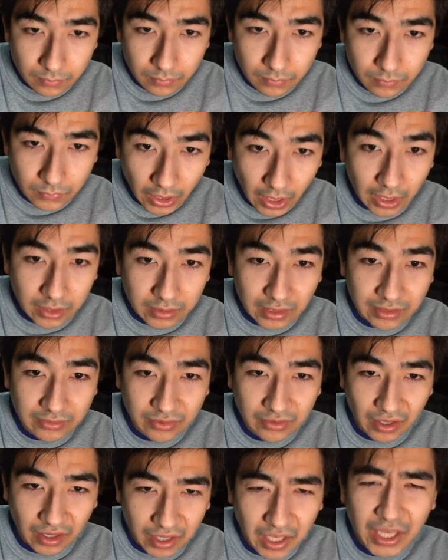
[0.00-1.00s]
yeah, that's
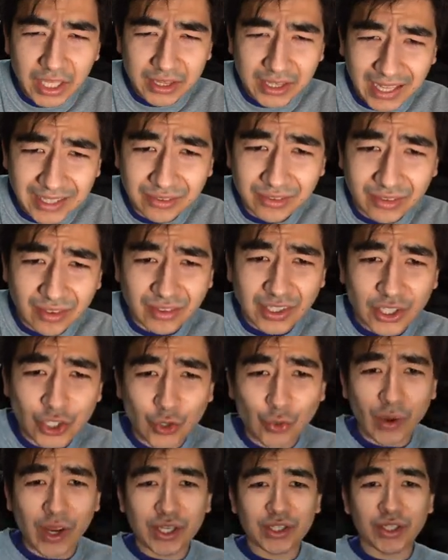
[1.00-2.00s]
the
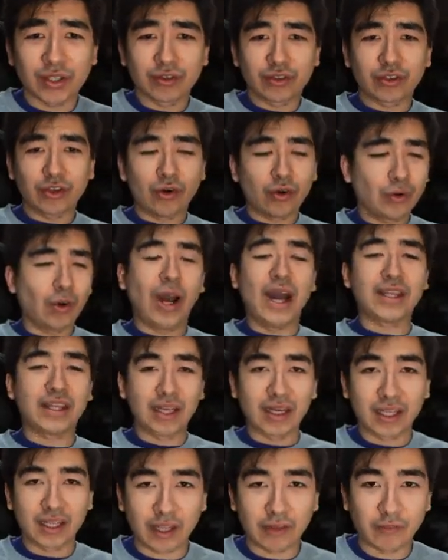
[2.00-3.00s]
situation. So I
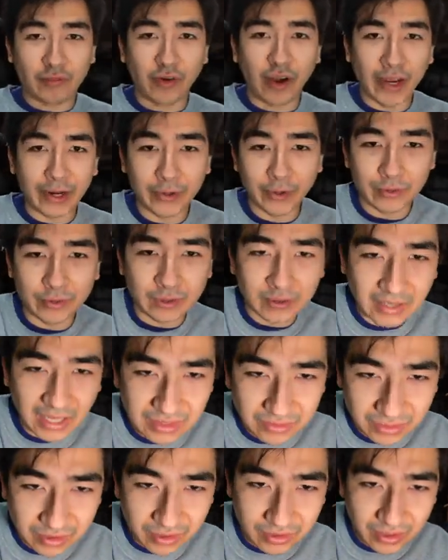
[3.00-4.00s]
didn't get fired.
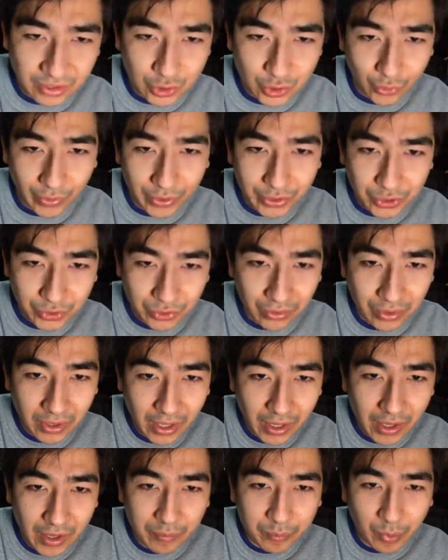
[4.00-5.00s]
That's the situation.
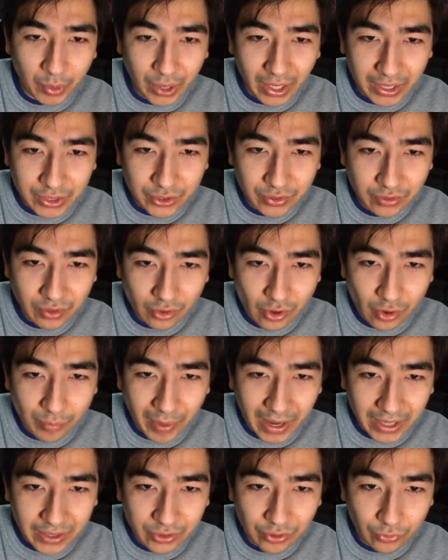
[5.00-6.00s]
But yeah, just to go
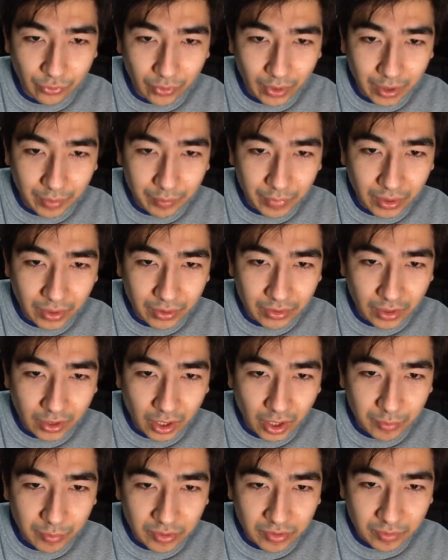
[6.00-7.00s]
back to the
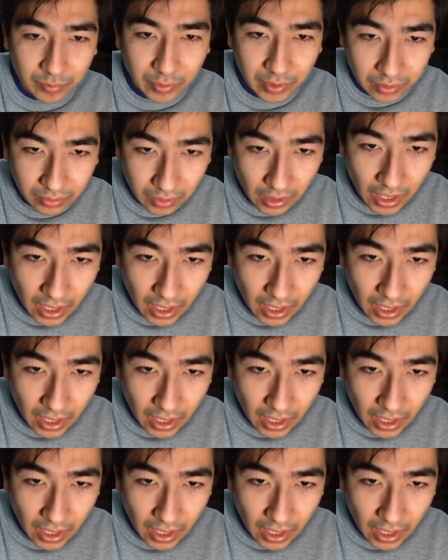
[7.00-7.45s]
comments a bit.